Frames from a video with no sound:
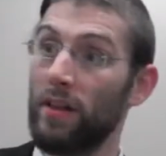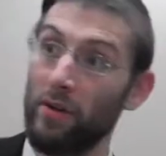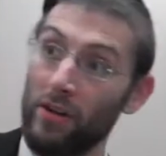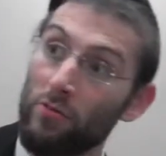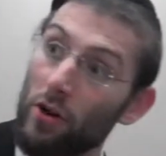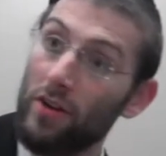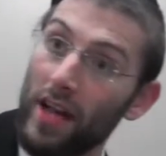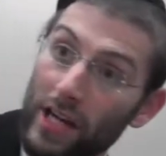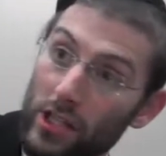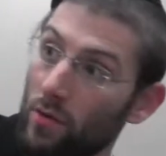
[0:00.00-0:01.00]
that when he wrote it, he
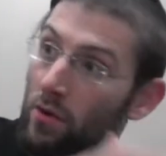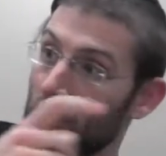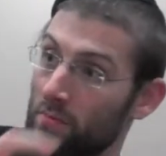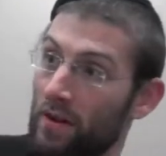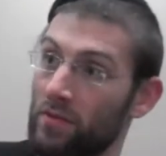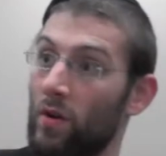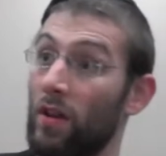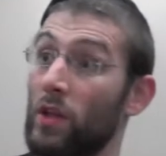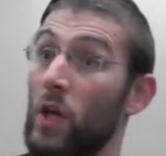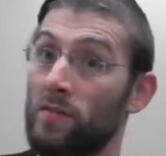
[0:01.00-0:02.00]
actually wrote it l'shma as well,
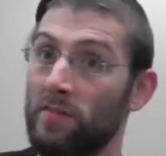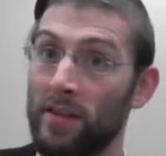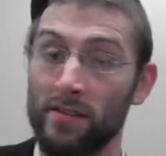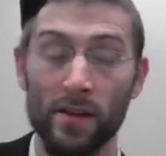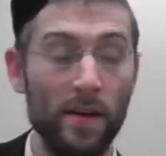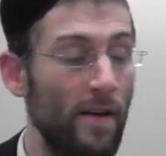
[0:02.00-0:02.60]
like Tosfos says.